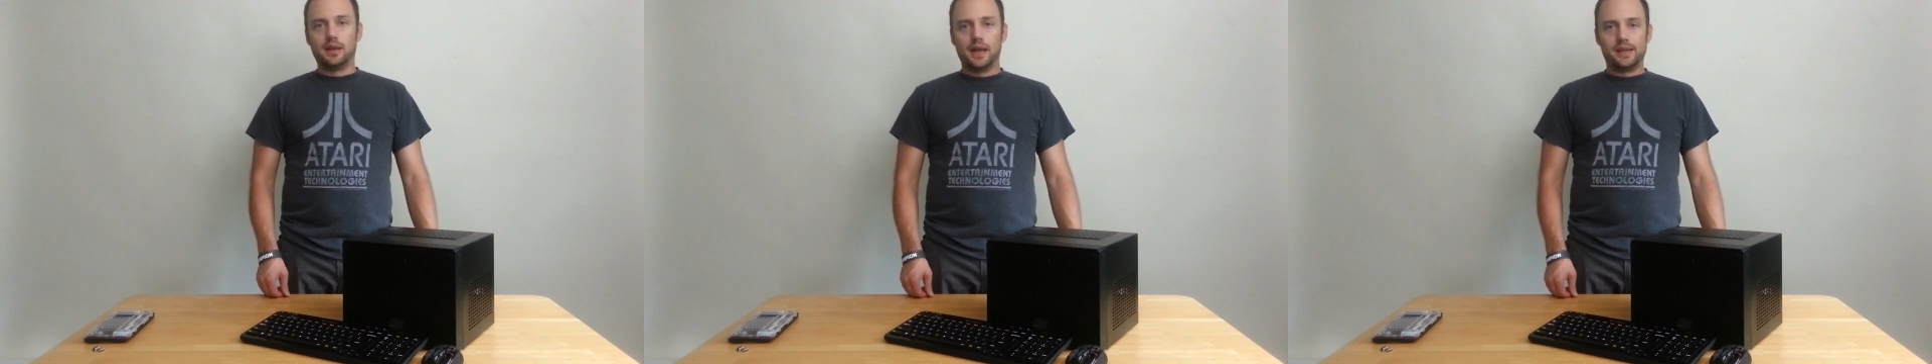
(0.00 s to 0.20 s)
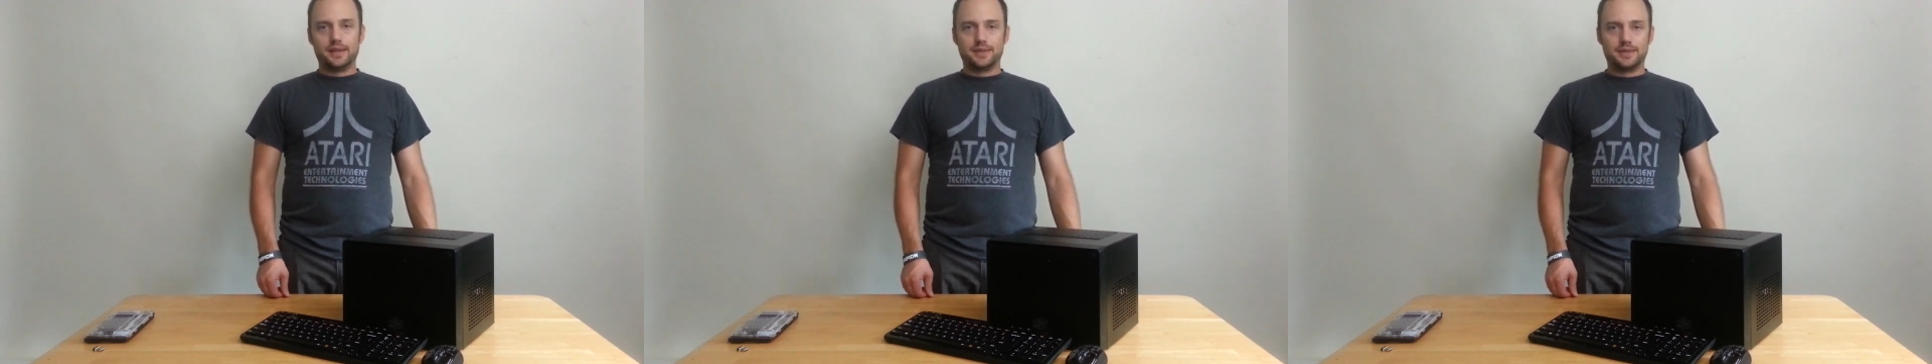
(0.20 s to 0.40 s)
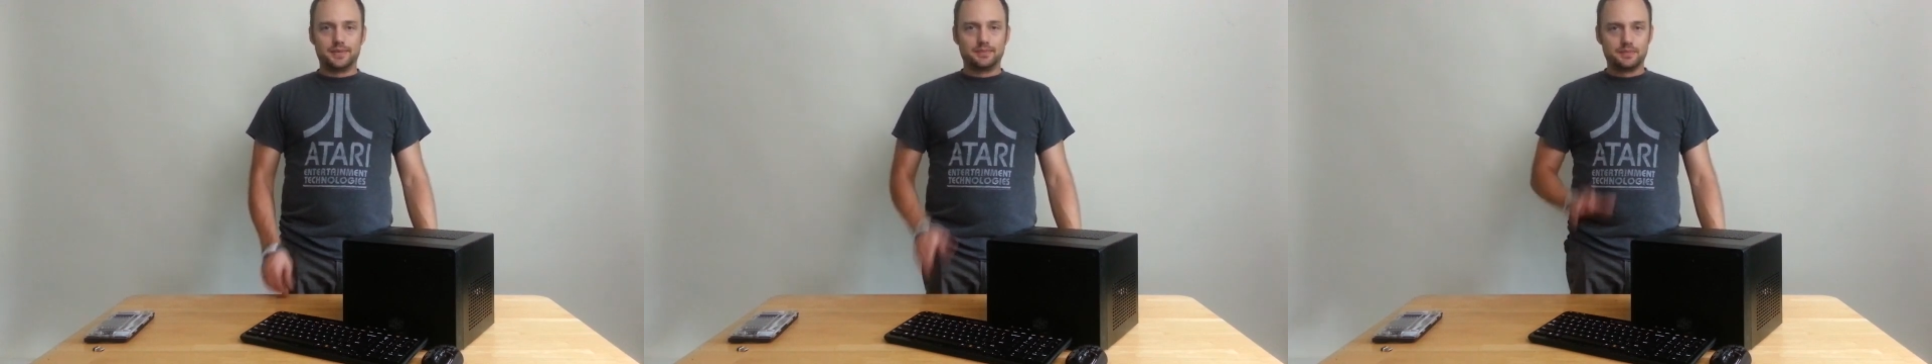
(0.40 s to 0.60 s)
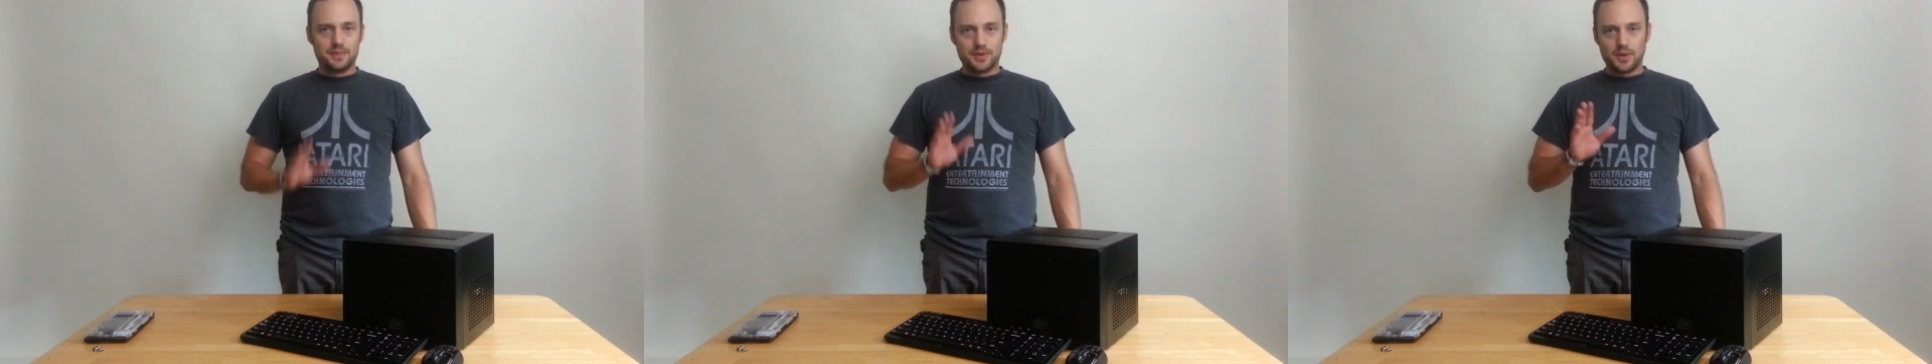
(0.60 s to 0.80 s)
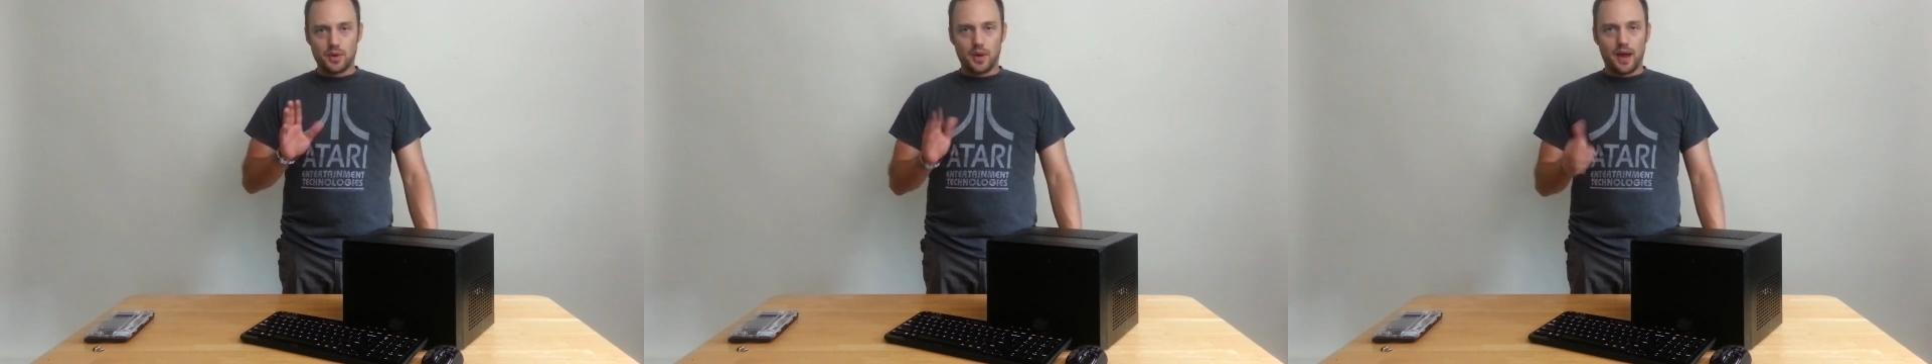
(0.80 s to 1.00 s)
Linus,
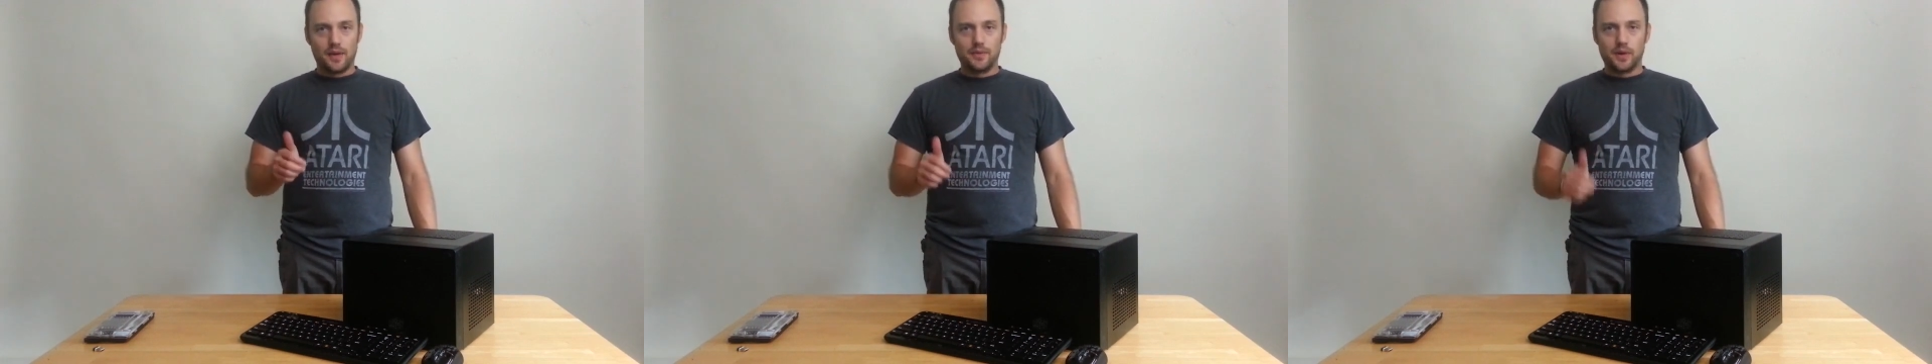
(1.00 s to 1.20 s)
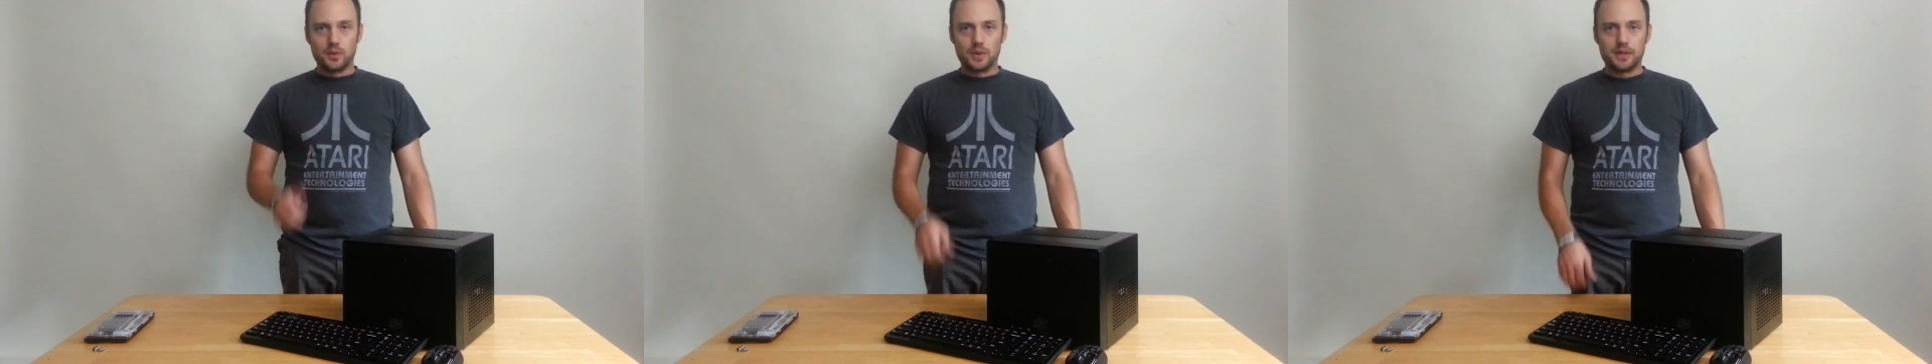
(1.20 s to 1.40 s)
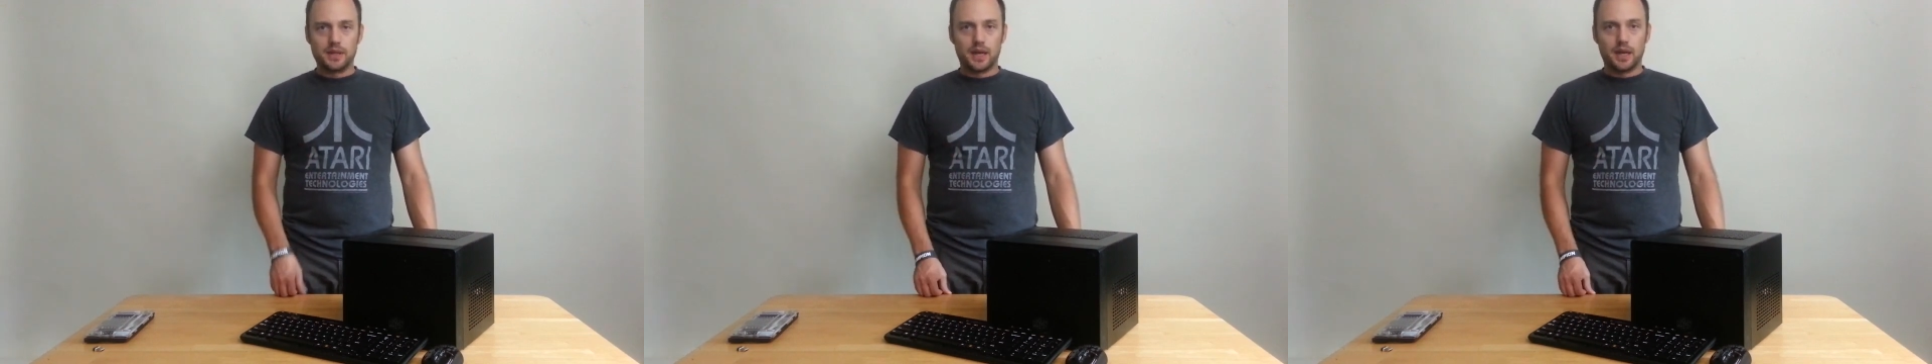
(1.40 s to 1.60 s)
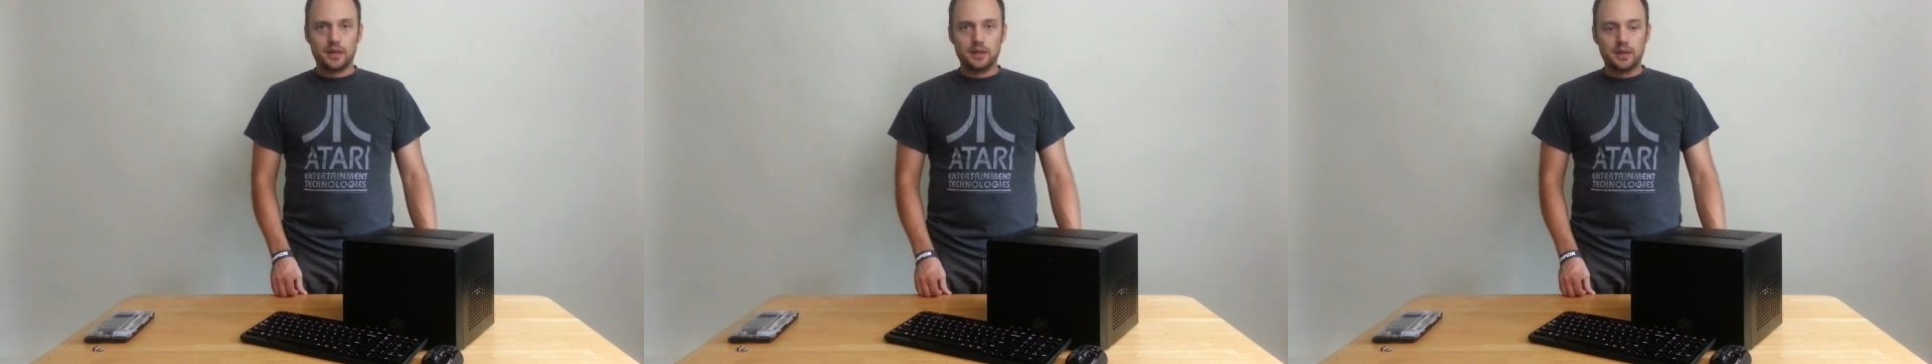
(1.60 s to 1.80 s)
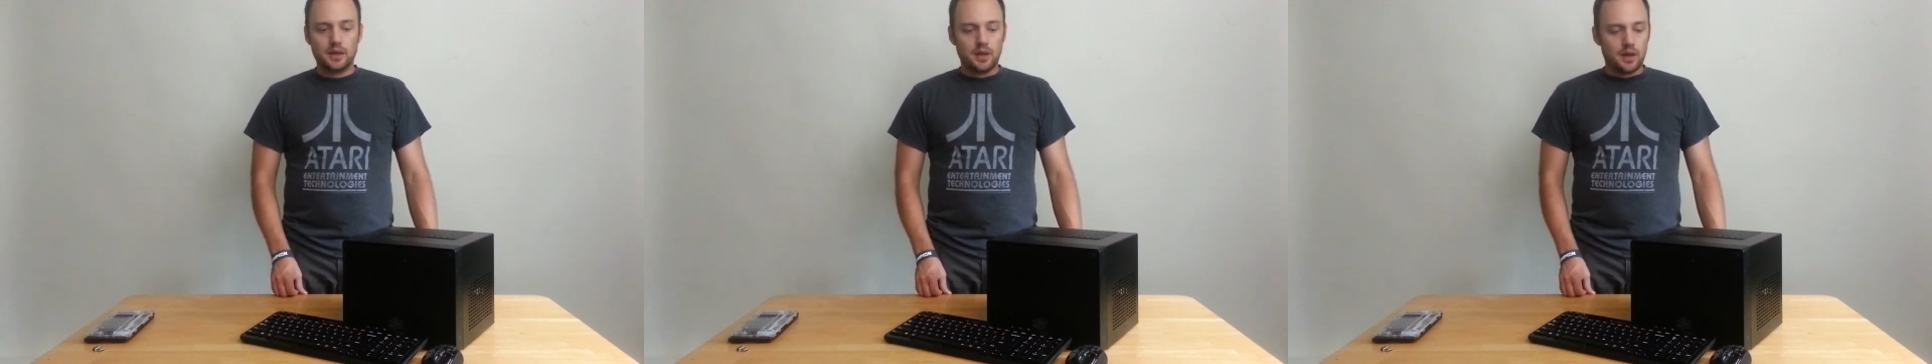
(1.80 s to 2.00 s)
so have fun with that.